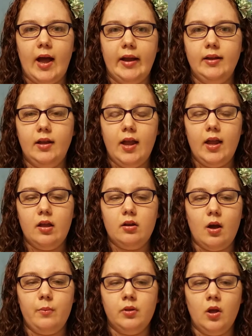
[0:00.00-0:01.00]
I can't
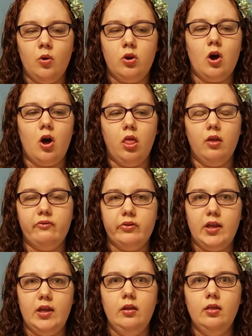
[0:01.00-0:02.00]
upload all of
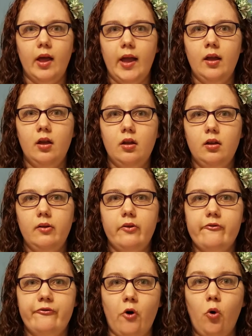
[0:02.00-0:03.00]
the like
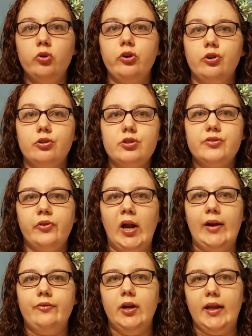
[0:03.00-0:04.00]
folders for
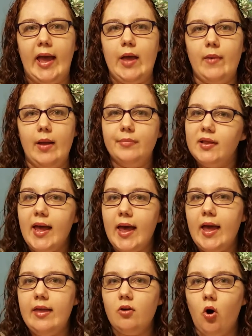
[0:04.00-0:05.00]
every game I
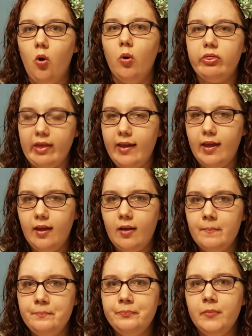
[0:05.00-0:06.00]
play, the whole thing,
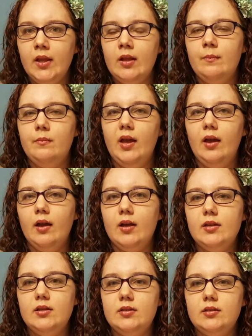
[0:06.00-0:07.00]

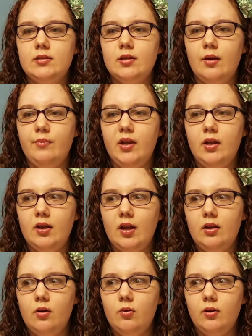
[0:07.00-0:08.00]
because I mean, I
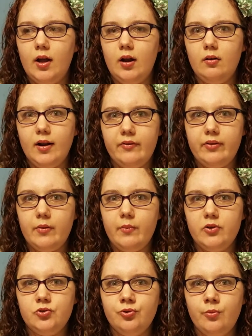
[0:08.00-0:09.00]
don't, I don't have that
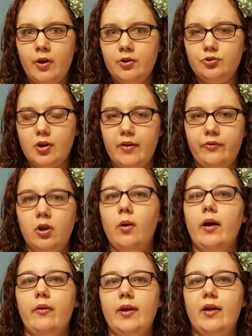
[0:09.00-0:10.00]
much room on drive. You know,
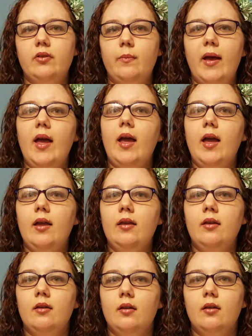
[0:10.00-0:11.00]
I would have to
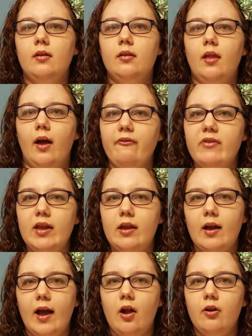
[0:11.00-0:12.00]
pay a fee.
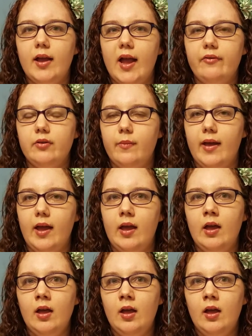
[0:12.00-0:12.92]
I already have to pay.